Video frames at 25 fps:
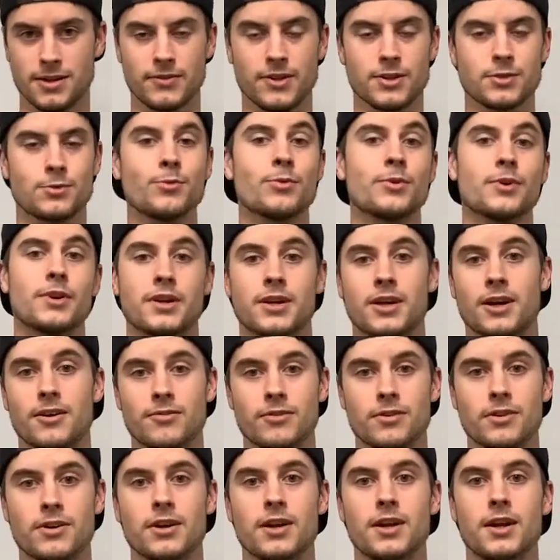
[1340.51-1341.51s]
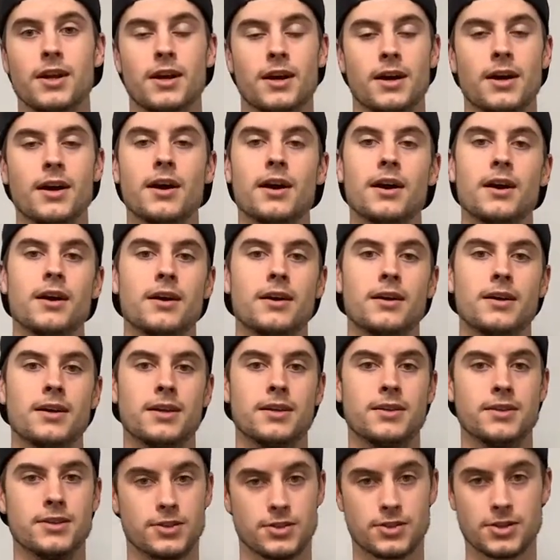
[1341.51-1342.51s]
That's what we're going to cover
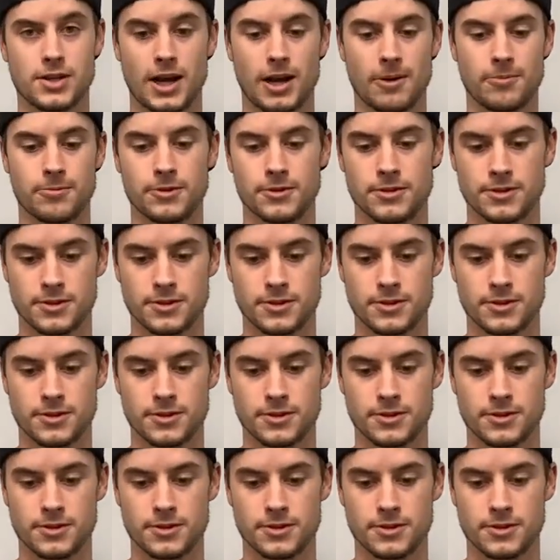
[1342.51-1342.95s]
in this chapter.